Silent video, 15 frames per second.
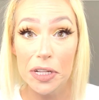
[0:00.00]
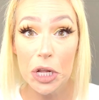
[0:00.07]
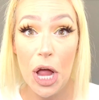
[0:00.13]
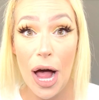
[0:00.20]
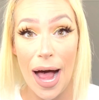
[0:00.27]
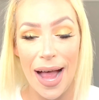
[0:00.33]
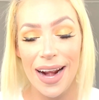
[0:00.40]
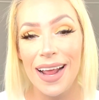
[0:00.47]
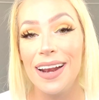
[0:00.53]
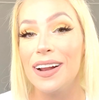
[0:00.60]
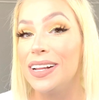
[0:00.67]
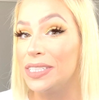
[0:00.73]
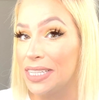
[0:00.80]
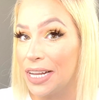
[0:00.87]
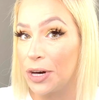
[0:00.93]
a lot,
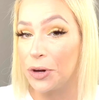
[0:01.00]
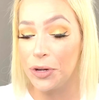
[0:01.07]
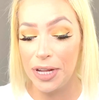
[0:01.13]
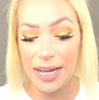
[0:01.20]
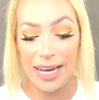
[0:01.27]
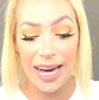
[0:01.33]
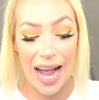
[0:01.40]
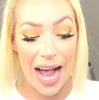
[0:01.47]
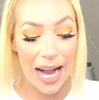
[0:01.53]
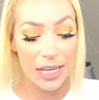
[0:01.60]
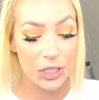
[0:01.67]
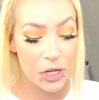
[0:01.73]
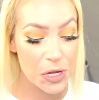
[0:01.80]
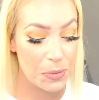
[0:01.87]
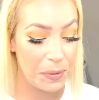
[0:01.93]
and literally I
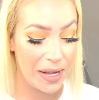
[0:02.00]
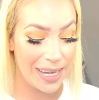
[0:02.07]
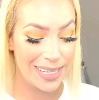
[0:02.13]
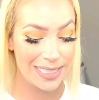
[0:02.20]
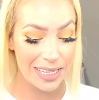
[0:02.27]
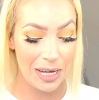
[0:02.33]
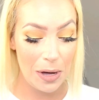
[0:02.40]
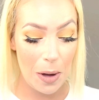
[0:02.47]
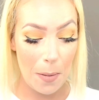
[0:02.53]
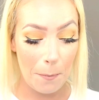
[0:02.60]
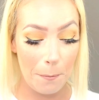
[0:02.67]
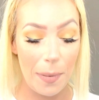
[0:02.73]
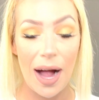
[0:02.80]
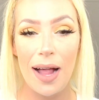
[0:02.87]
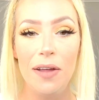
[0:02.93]
just picked
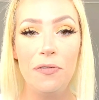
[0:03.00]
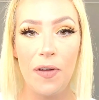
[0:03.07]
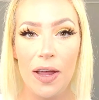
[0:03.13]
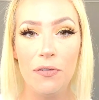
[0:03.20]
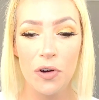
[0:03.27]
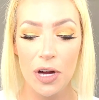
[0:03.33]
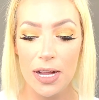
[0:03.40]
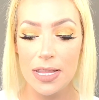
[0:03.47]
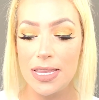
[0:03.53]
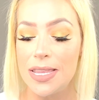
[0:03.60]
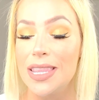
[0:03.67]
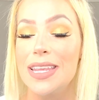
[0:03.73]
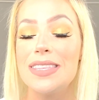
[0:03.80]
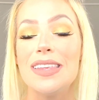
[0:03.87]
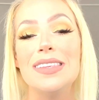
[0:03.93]
my favorites.
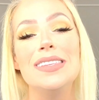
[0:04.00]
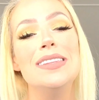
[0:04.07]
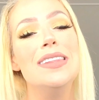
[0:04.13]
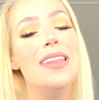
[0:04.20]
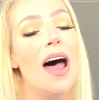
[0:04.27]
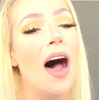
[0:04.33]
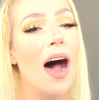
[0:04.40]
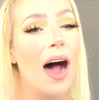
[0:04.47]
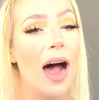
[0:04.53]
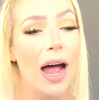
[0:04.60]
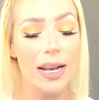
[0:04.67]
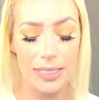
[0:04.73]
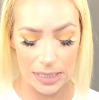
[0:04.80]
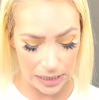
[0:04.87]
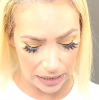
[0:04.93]
This is
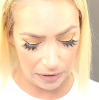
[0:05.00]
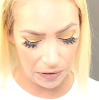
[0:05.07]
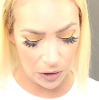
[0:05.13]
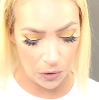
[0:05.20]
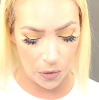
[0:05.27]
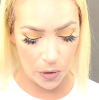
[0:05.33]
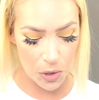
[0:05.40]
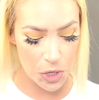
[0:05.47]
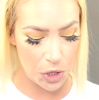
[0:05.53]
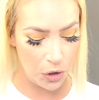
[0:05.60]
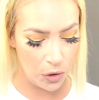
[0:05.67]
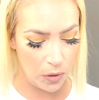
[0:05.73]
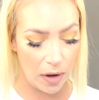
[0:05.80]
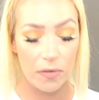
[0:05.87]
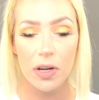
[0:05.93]
not even close
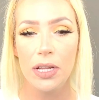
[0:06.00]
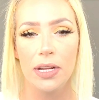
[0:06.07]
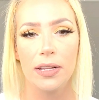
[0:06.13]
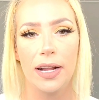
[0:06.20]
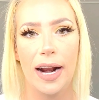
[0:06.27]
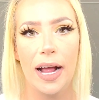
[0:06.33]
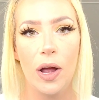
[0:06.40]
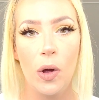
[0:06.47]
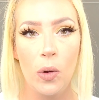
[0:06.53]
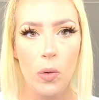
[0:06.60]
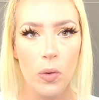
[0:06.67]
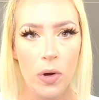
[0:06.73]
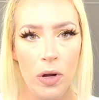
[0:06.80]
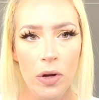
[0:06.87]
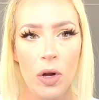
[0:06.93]
to everything that I
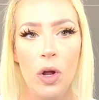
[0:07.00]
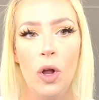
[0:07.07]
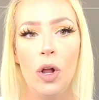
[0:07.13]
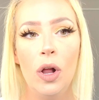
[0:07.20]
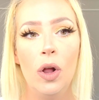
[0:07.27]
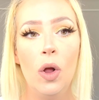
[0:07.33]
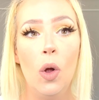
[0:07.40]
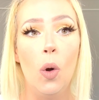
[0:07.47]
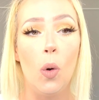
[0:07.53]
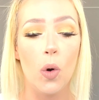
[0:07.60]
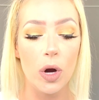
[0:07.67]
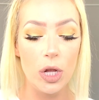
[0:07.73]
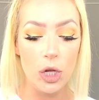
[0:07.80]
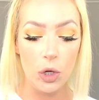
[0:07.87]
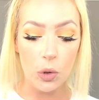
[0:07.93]
own
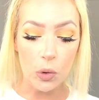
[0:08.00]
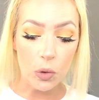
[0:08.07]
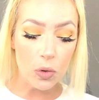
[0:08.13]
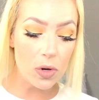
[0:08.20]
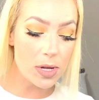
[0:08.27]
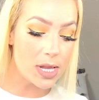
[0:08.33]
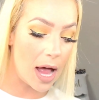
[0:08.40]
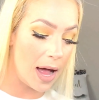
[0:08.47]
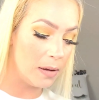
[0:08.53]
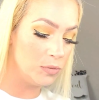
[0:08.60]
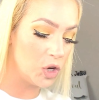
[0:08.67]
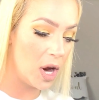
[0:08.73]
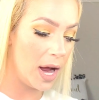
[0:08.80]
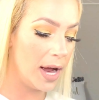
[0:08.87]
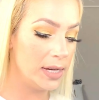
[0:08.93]
or use. I'm
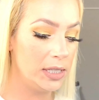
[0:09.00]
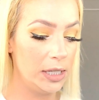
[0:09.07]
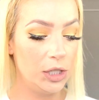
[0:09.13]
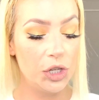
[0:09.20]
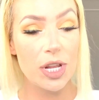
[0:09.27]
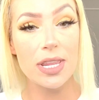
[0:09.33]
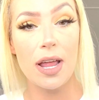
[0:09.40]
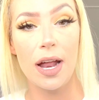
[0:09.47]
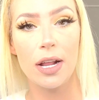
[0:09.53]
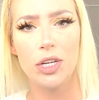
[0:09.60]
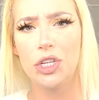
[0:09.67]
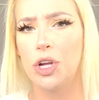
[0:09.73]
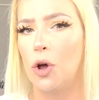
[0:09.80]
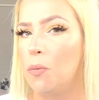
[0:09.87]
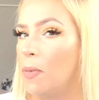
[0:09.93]
trying to just kind of
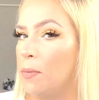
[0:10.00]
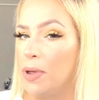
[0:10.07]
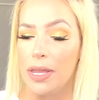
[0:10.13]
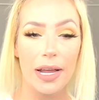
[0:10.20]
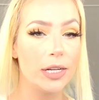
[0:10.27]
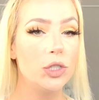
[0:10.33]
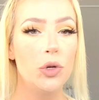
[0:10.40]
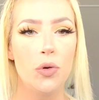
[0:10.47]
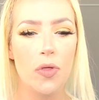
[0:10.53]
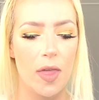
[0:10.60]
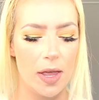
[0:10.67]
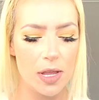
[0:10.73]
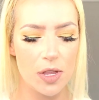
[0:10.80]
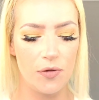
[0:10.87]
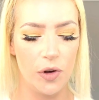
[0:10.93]
show maybe like 2
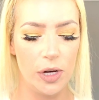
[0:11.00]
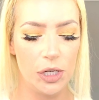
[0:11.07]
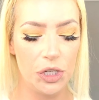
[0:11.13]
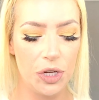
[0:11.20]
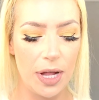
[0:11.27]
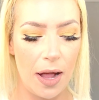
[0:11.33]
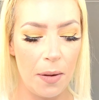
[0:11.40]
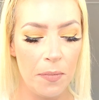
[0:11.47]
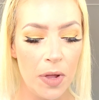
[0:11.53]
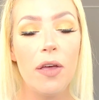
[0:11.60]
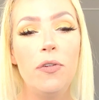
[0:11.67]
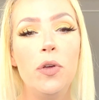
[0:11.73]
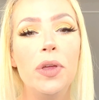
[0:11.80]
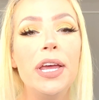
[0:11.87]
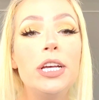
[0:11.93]
things for each step.
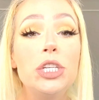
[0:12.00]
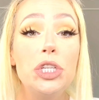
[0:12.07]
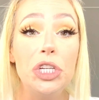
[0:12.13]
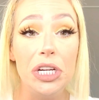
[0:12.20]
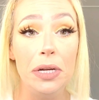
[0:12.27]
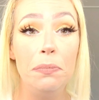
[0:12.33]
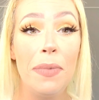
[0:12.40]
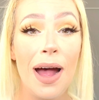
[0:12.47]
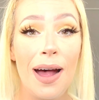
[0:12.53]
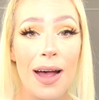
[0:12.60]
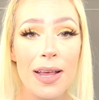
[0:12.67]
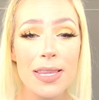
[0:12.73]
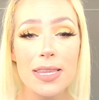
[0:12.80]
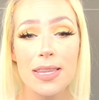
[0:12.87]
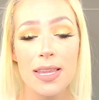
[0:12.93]
If you like sheet
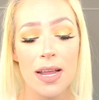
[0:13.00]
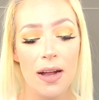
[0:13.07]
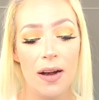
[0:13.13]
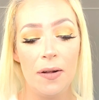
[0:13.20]
masks,